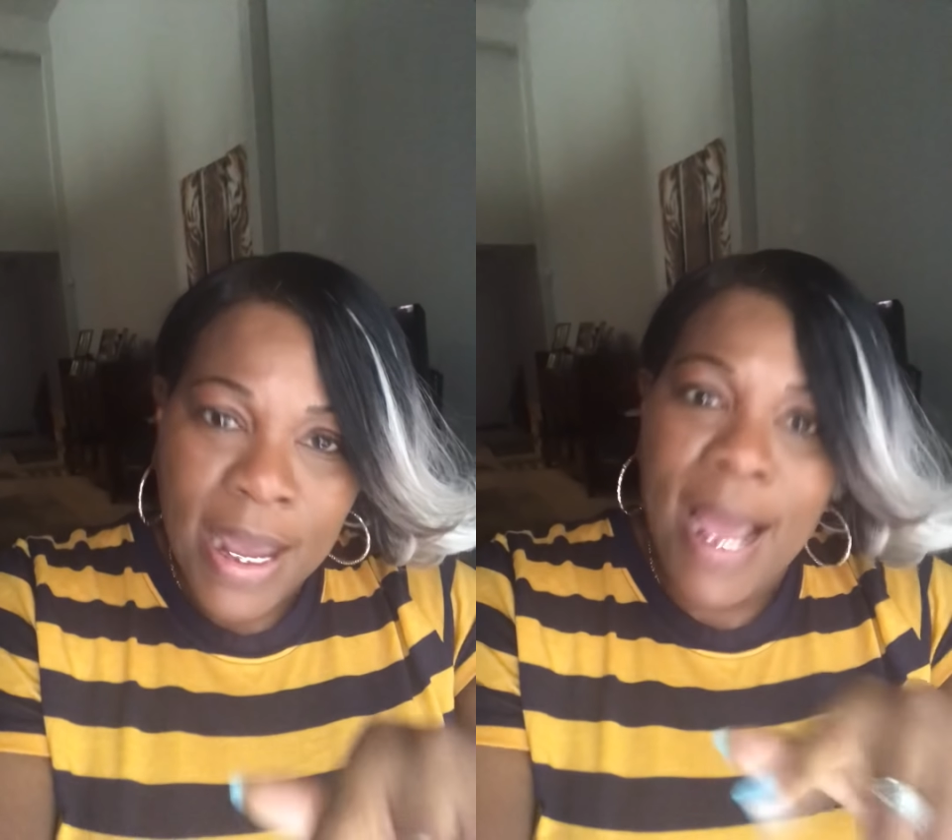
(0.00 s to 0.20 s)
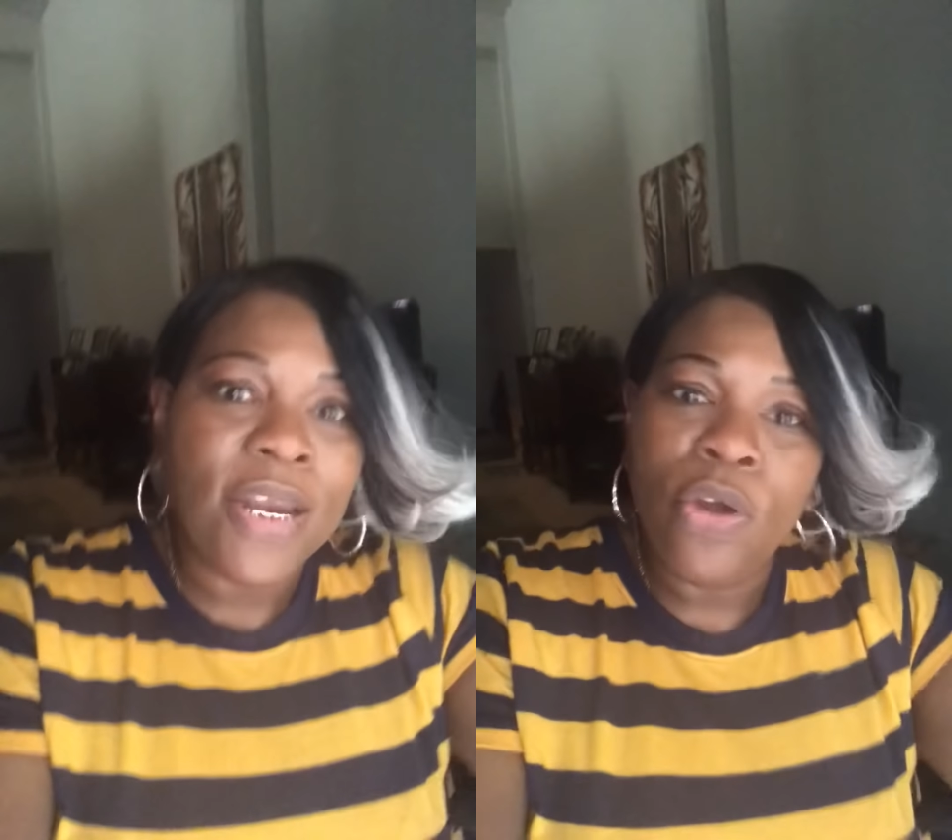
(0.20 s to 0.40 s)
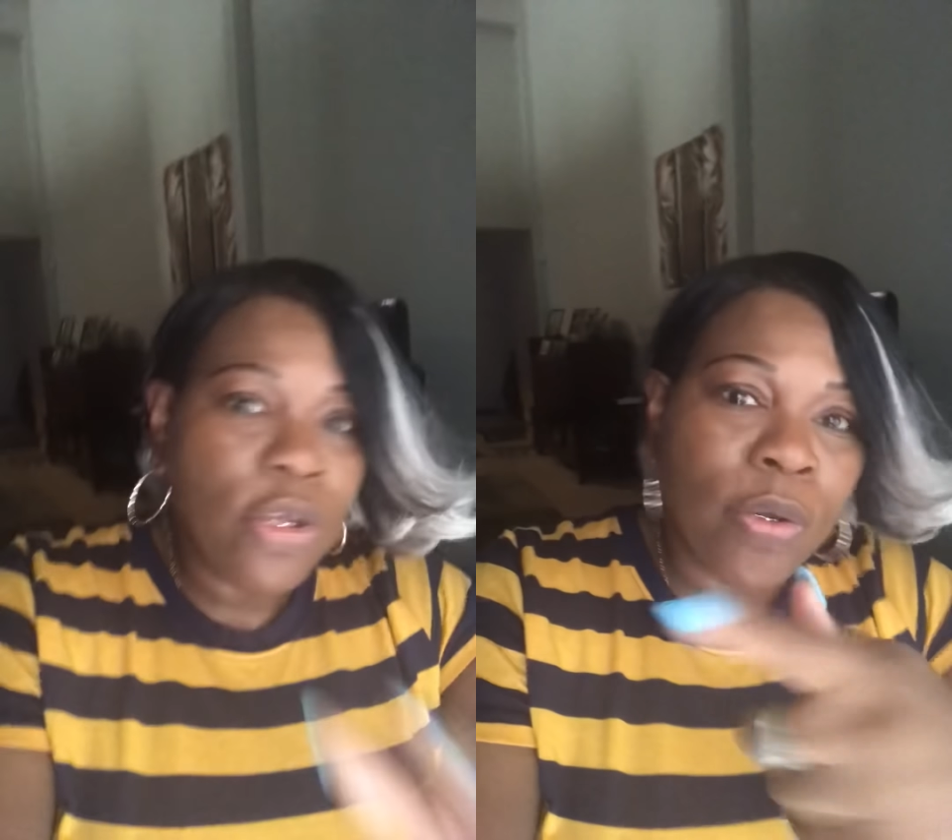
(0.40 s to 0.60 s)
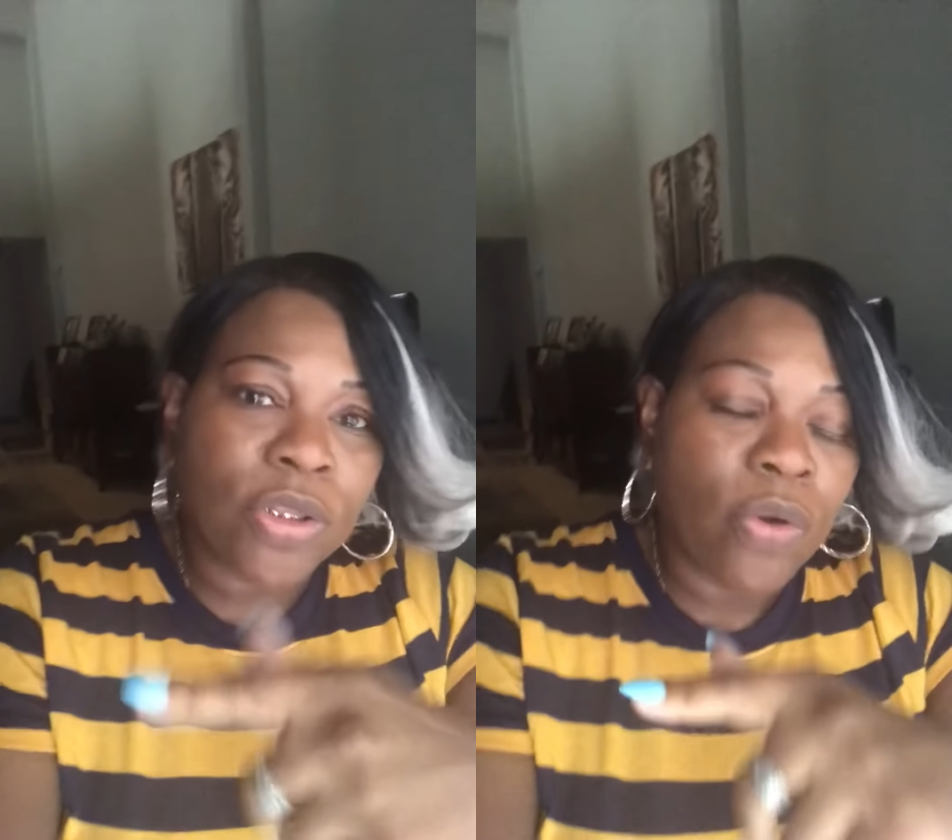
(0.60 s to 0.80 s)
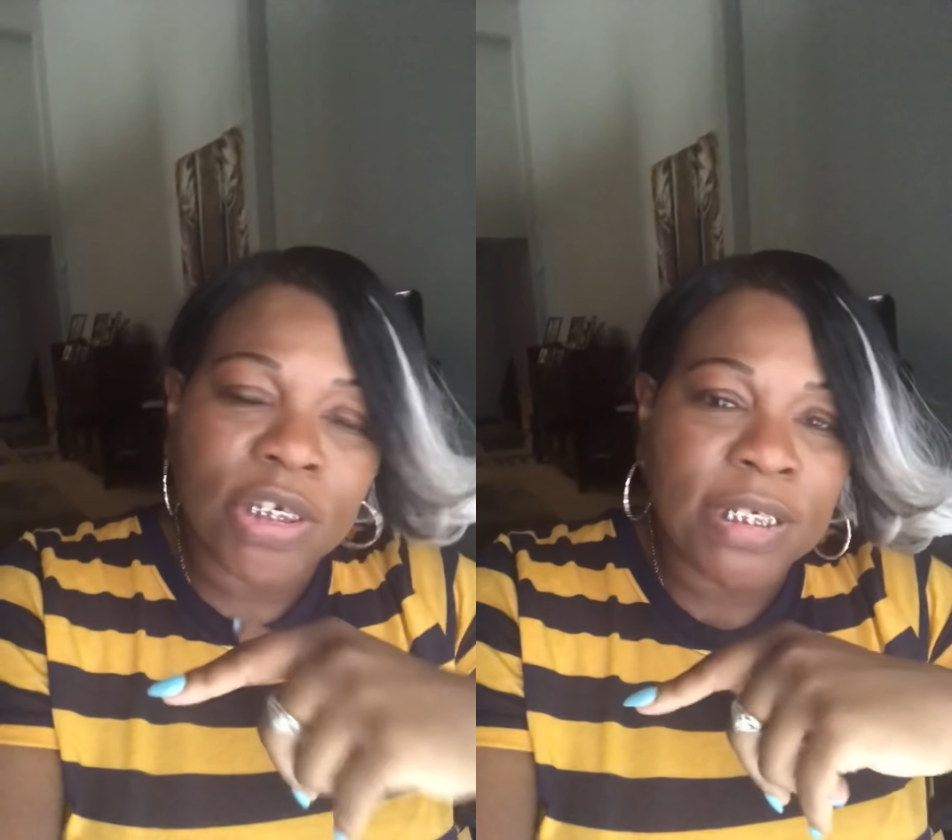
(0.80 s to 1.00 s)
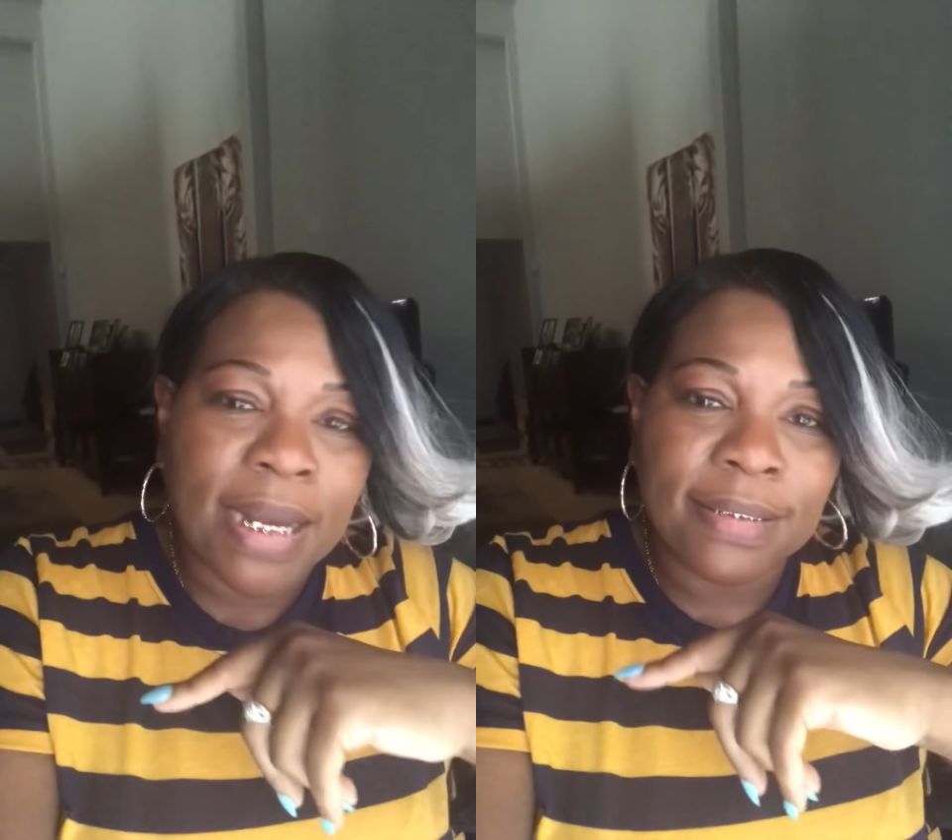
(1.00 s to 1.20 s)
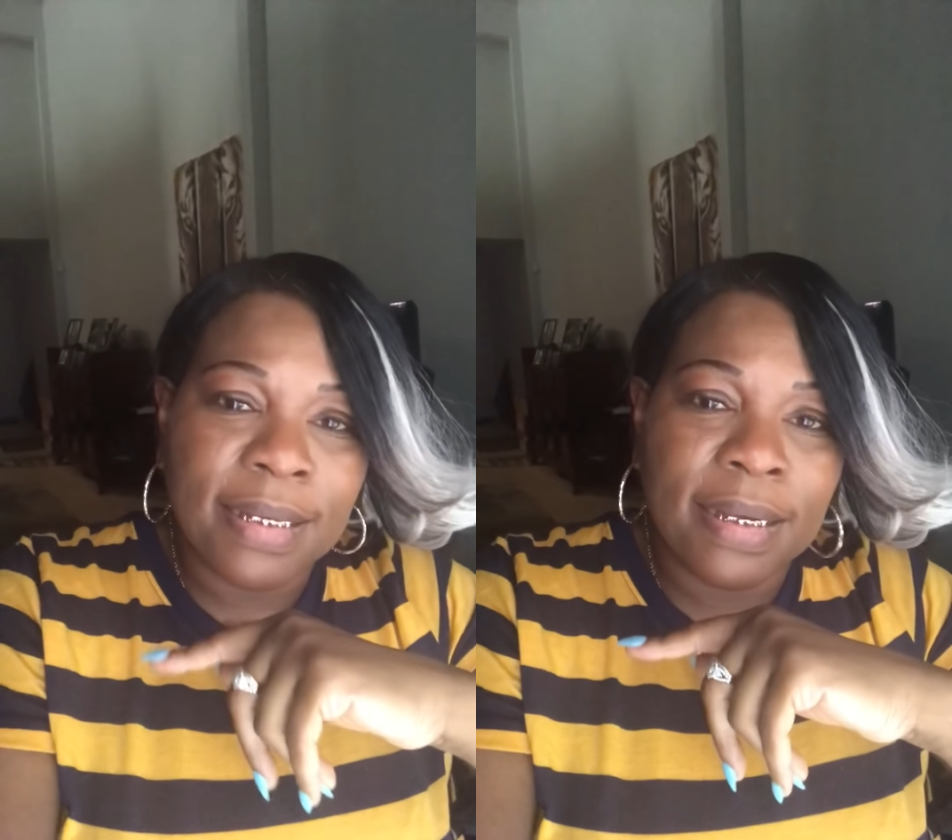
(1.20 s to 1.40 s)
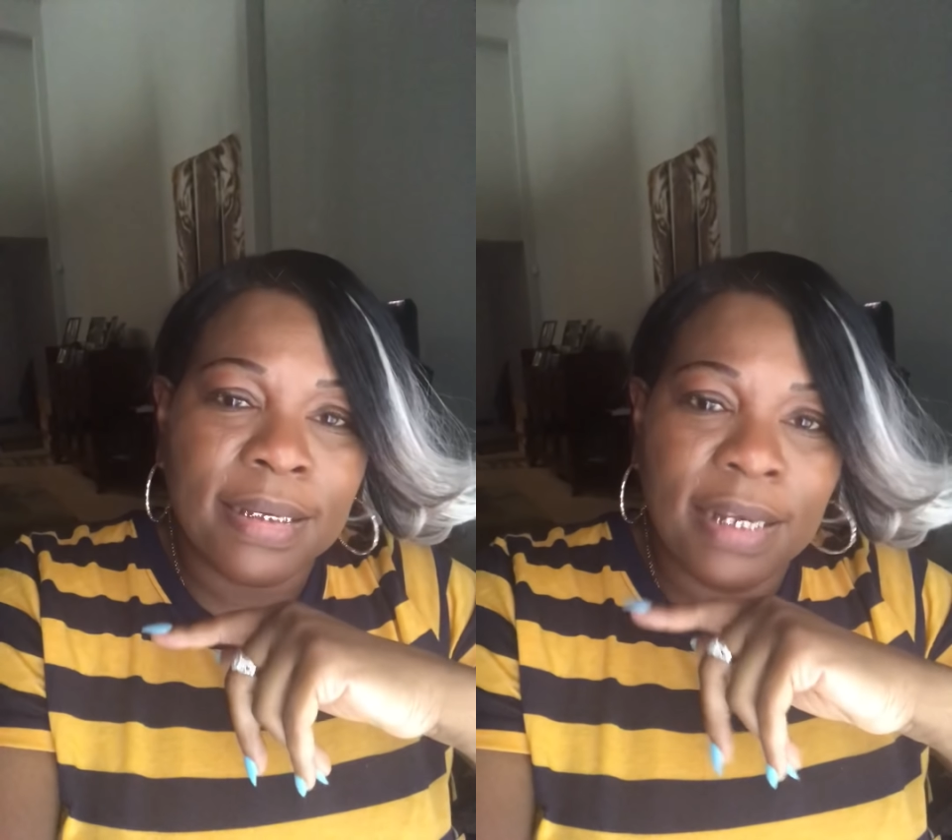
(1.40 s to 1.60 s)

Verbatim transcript: I knew you were throwing shots at